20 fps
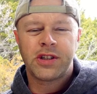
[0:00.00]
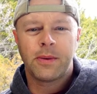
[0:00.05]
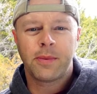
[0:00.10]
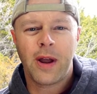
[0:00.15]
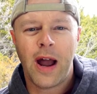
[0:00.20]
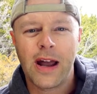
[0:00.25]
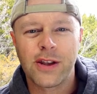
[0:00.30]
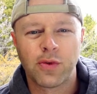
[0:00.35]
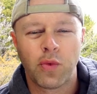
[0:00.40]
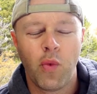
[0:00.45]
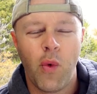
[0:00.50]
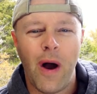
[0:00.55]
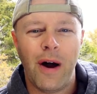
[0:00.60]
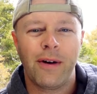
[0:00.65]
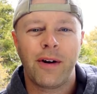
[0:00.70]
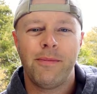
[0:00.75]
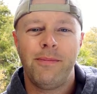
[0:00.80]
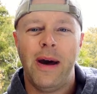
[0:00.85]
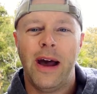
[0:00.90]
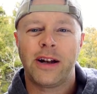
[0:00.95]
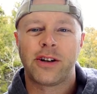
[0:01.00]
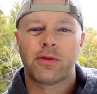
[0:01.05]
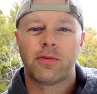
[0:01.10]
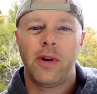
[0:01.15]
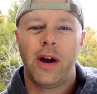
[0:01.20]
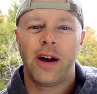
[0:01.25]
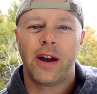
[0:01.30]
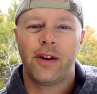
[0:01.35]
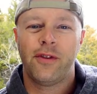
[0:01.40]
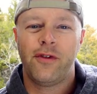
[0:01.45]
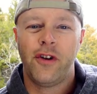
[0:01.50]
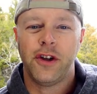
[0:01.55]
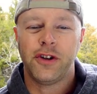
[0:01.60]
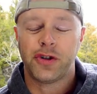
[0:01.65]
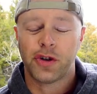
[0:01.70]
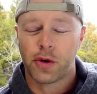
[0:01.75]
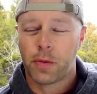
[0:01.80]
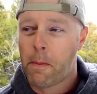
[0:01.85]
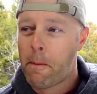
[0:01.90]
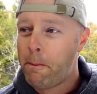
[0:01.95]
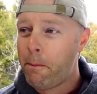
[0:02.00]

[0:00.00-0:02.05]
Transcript: up, guys? Welcome back to Rugged Adventures.